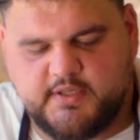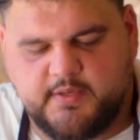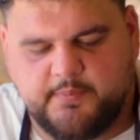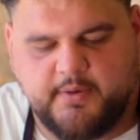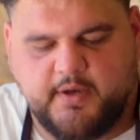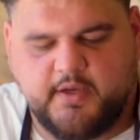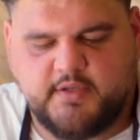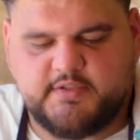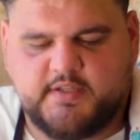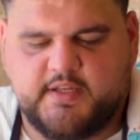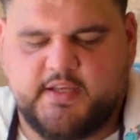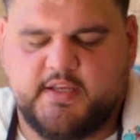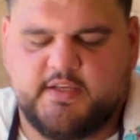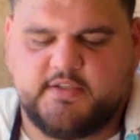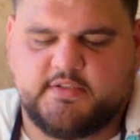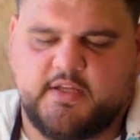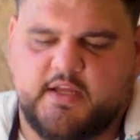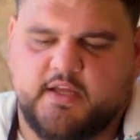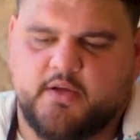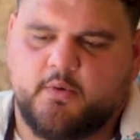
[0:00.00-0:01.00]
The parsley here
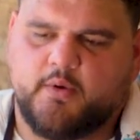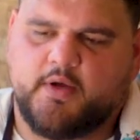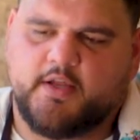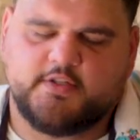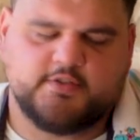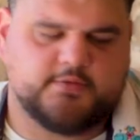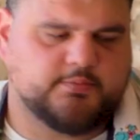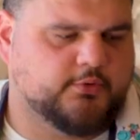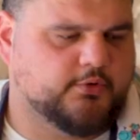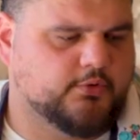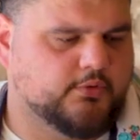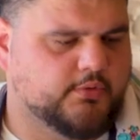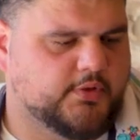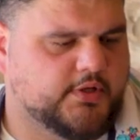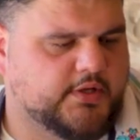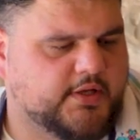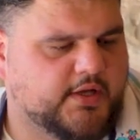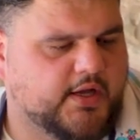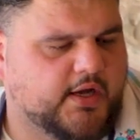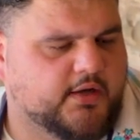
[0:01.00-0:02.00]
is like quite small
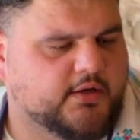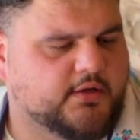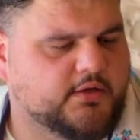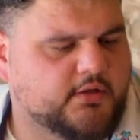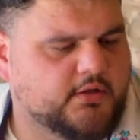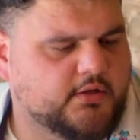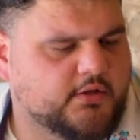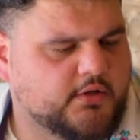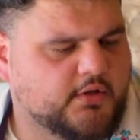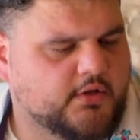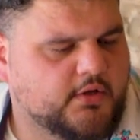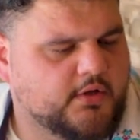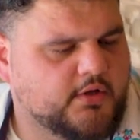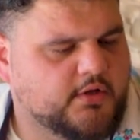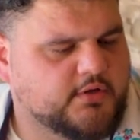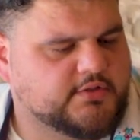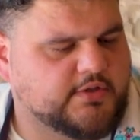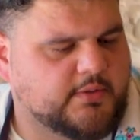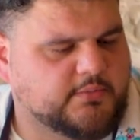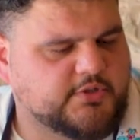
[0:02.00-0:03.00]
and young.
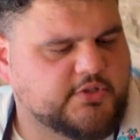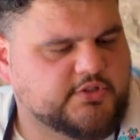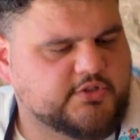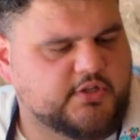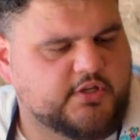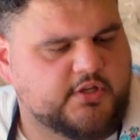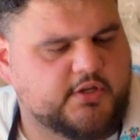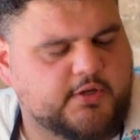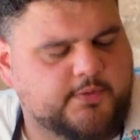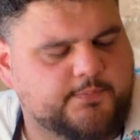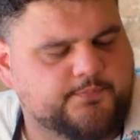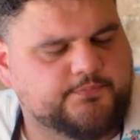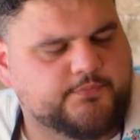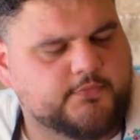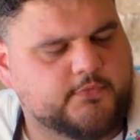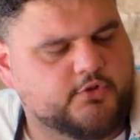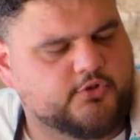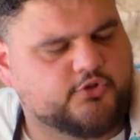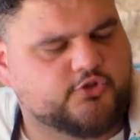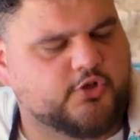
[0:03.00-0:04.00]
So I'm just gonna
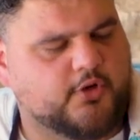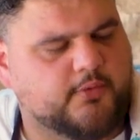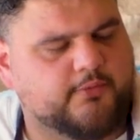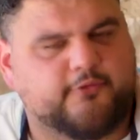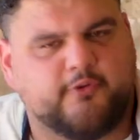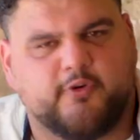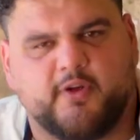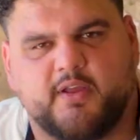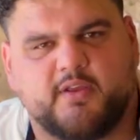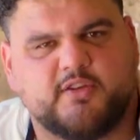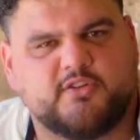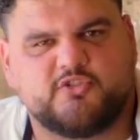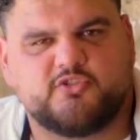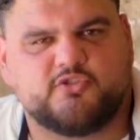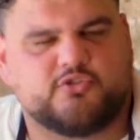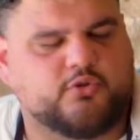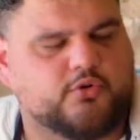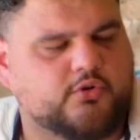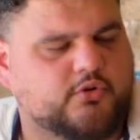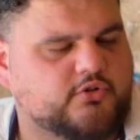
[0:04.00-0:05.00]
chop through it,
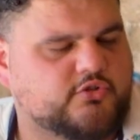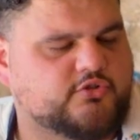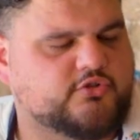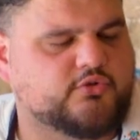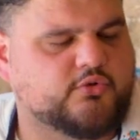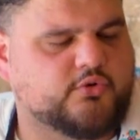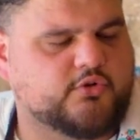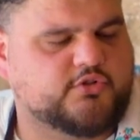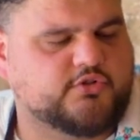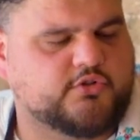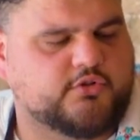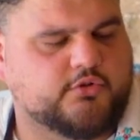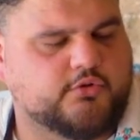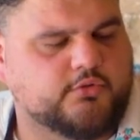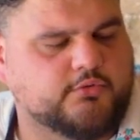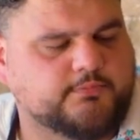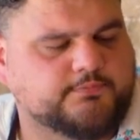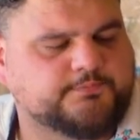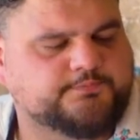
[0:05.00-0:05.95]
stalks and all.